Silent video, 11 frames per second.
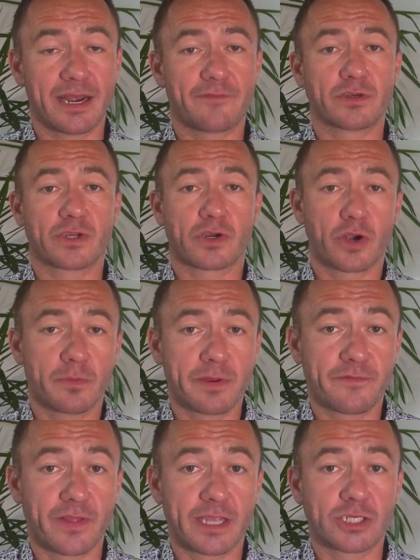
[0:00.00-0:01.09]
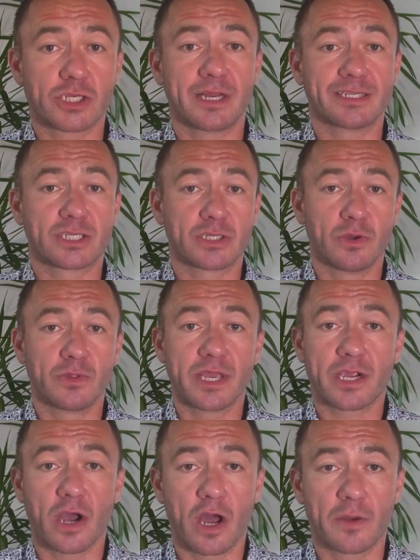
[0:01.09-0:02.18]
in an effort to curb inflation and slow the
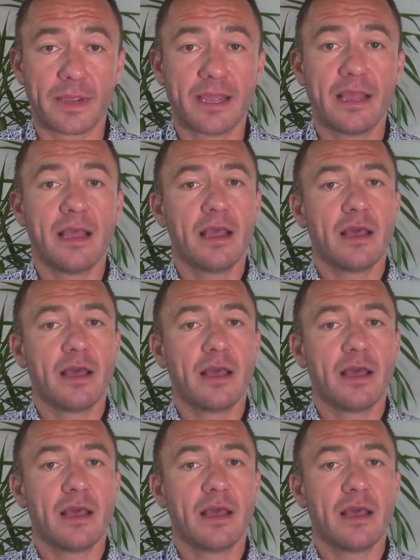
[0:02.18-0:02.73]
economy,